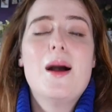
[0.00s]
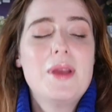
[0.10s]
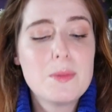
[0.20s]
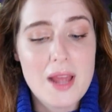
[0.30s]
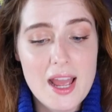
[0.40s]
I'm
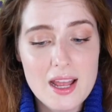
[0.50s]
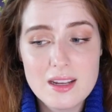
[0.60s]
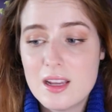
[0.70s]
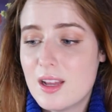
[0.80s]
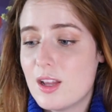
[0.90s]
like,
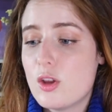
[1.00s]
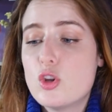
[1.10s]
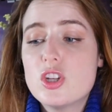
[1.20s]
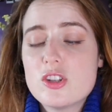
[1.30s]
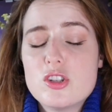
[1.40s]
man, you
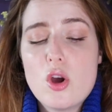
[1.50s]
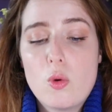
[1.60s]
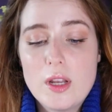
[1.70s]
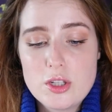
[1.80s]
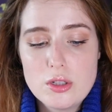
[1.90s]
just know
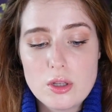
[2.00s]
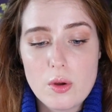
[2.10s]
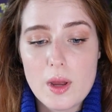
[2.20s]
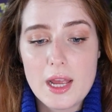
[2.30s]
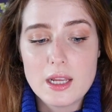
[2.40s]
what you're
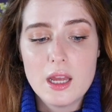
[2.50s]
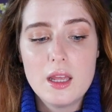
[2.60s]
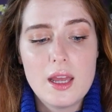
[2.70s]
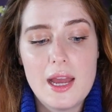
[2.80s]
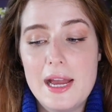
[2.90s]
doing
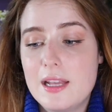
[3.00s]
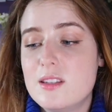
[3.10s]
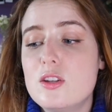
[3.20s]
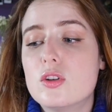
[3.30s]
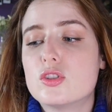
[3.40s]
and
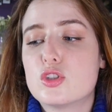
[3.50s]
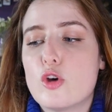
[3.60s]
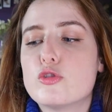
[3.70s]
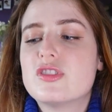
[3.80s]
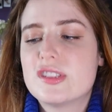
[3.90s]
you're
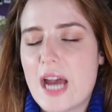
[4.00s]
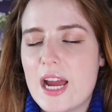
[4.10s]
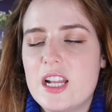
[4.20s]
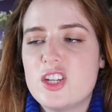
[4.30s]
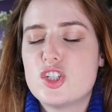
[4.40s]
so
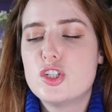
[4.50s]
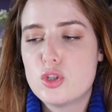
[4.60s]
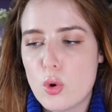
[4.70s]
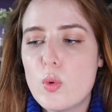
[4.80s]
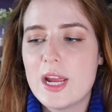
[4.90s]
stylish
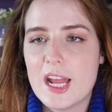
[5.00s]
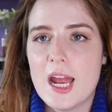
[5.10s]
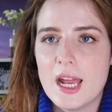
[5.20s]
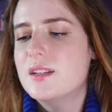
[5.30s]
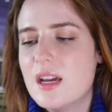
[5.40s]
doing
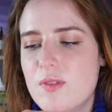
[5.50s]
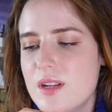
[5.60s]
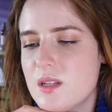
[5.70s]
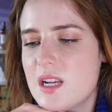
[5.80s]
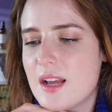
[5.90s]
it.
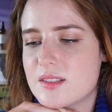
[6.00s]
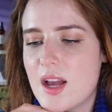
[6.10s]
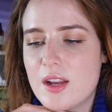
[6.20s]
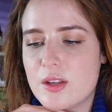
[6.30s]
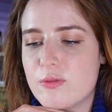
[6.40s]
Definitely
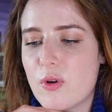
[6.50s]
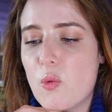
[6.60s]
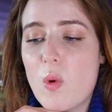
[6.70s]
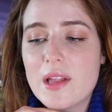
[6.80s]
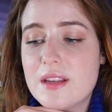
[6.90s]
excited for
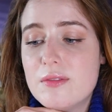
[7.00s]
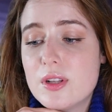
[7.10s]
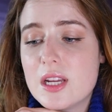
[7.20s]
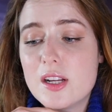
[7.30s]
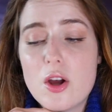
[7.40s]
whatever
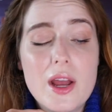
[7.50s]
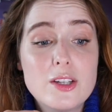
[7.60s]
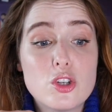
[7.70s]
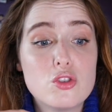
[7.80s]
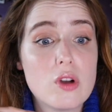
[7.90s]
they're going
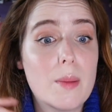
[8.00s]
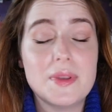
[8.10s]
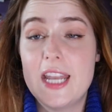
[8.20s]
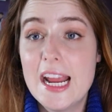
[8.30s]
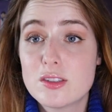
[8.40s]
to drop
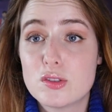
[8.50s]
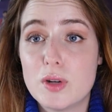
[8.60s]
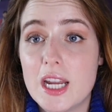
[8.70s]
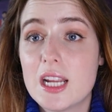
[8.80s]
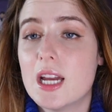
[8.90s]
next
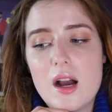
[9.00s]
week.